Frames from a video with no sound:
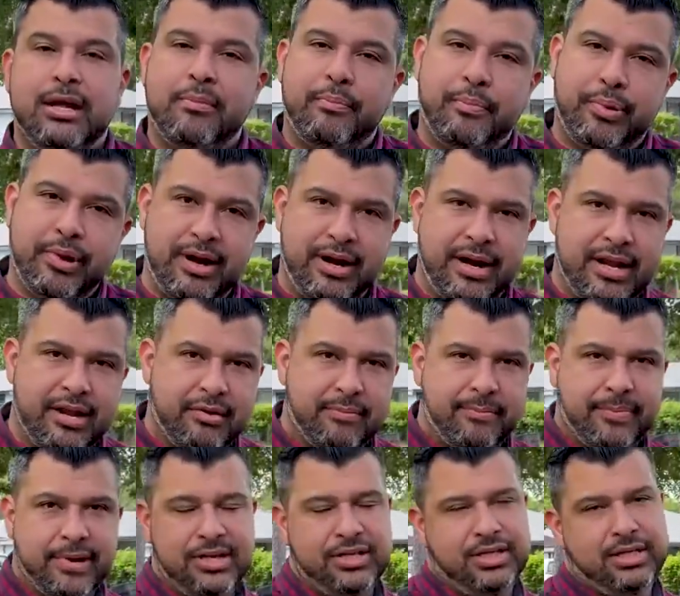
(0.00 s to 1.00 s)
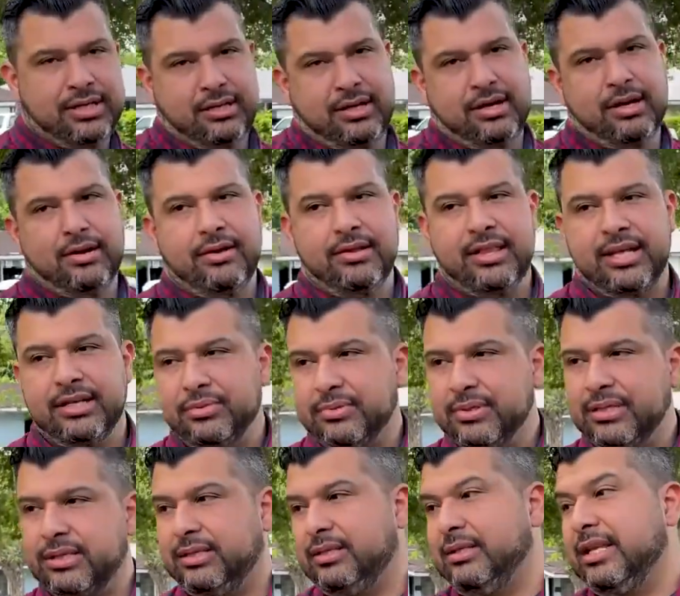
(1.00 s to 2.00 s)
put it in your budget. You know,
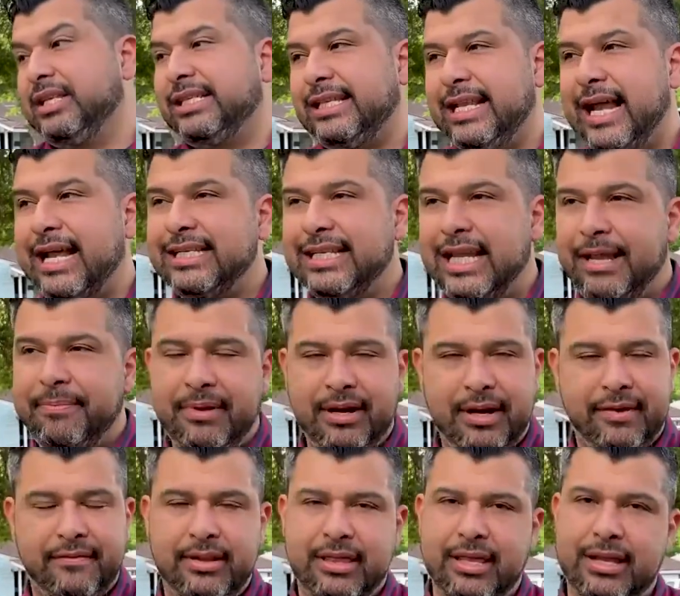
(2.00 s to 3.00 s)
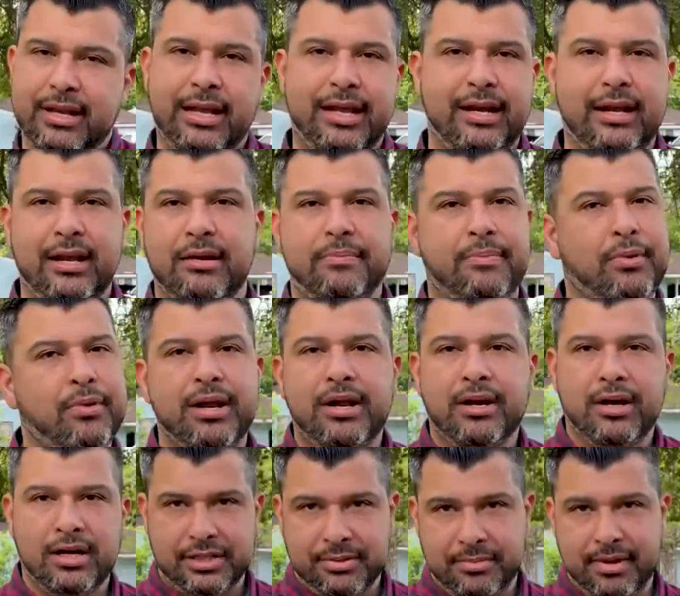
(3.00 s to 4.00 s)
this landscaping and everything ended up only
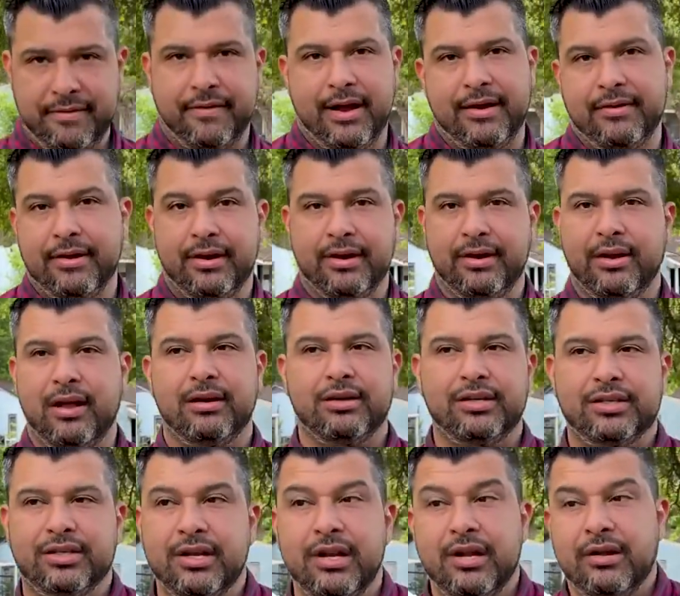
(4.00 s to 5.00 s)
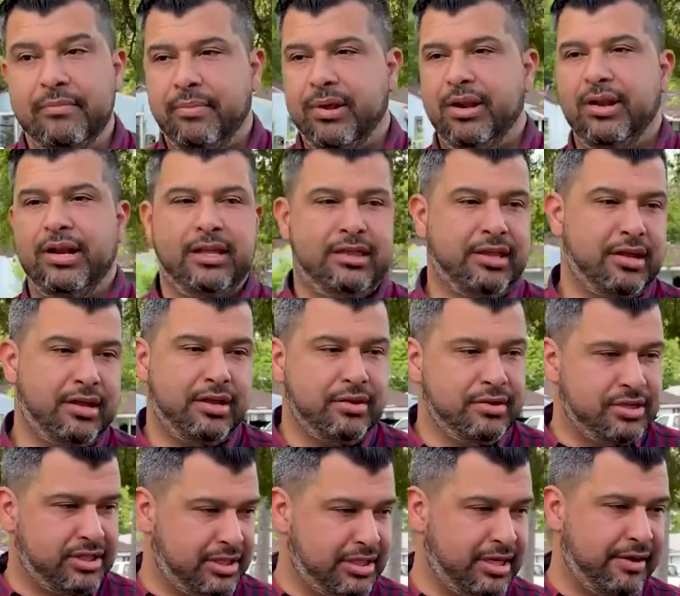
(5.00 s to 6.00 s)
costing me $500, but look at the
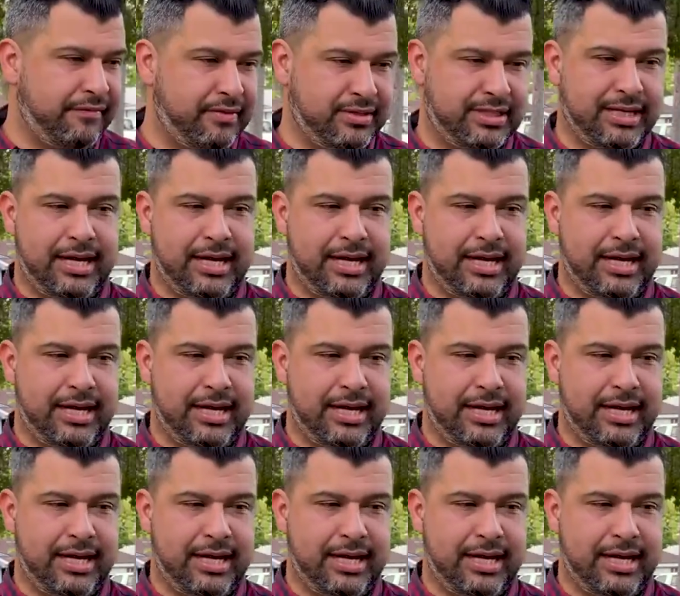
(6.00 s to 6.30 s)
hugest difference.